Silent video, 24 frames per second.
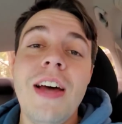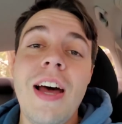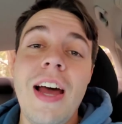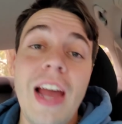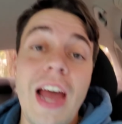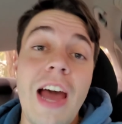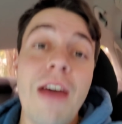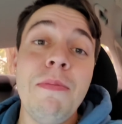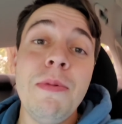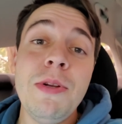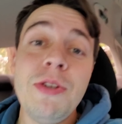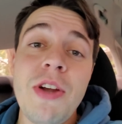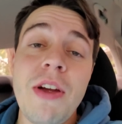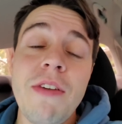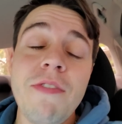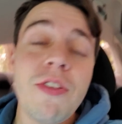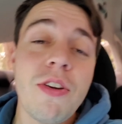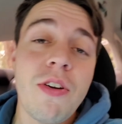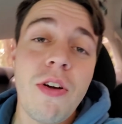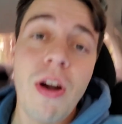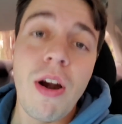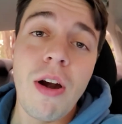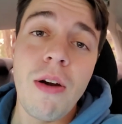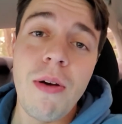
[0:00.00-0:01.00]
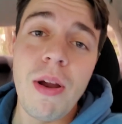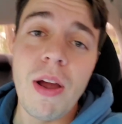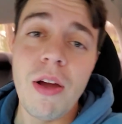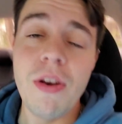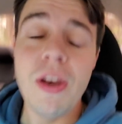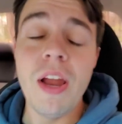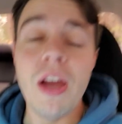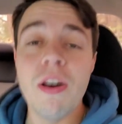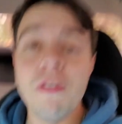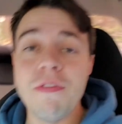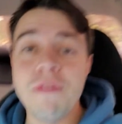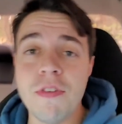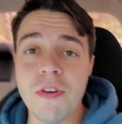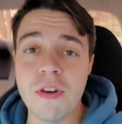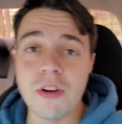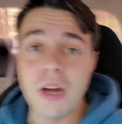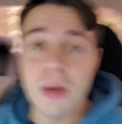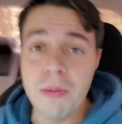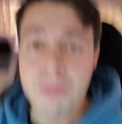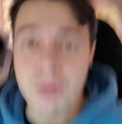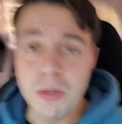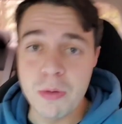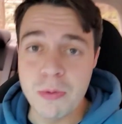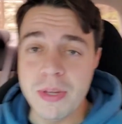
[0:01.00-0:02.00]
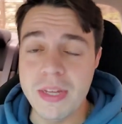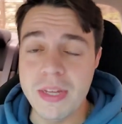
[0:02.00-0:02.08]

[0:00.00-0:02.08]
I have been driving the car around now for a couple of